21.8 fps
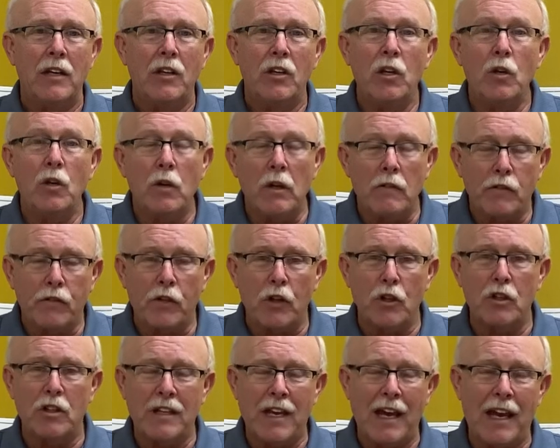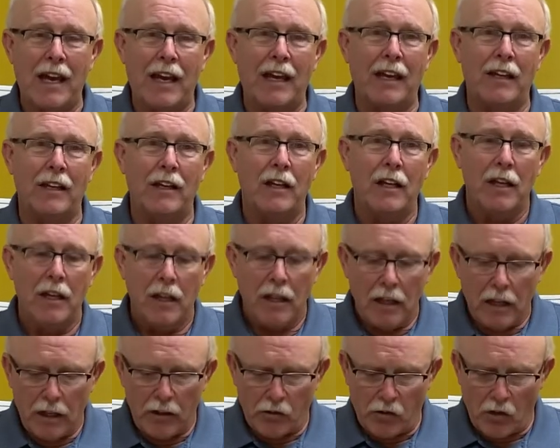knew it firsthand.
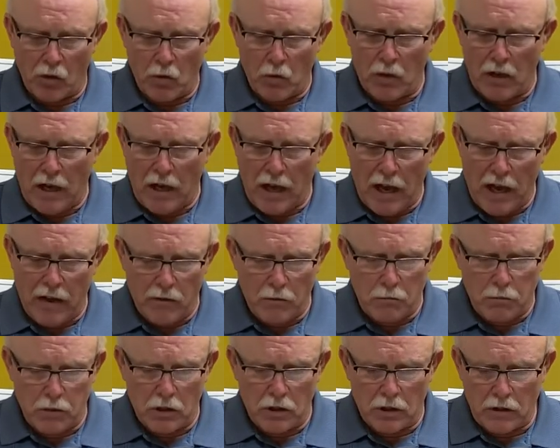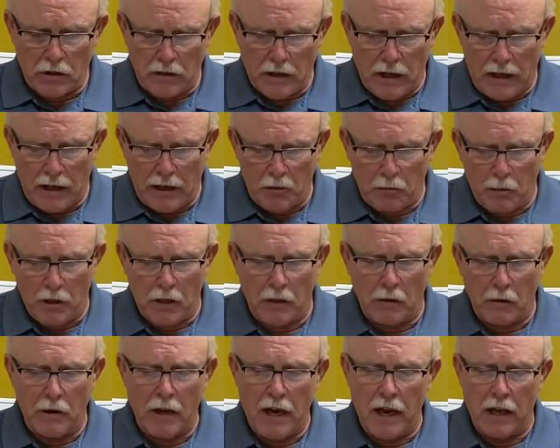So we have a book that has been
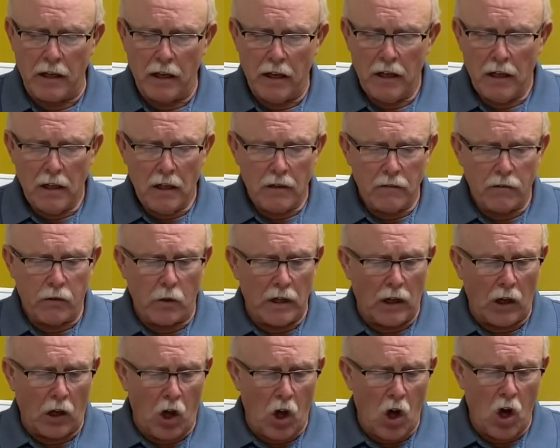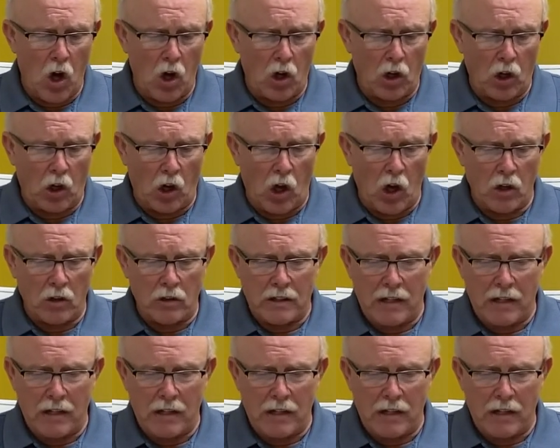around for a long, long